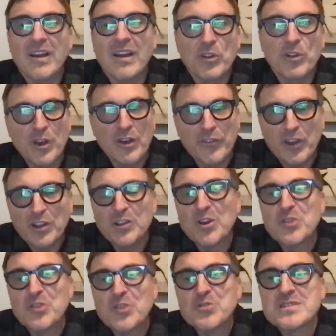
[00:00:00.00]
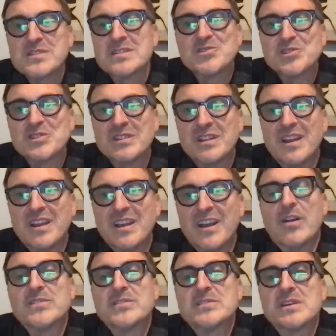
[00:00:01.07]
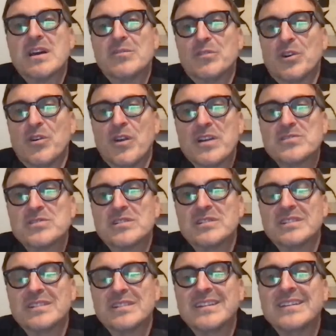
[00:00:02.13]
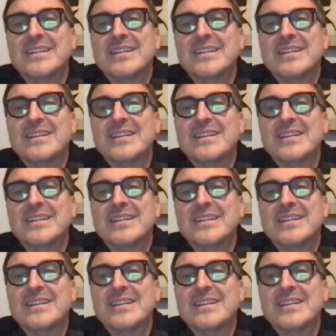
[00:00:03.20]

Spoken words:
If you have a close decision, err on the side of aggression.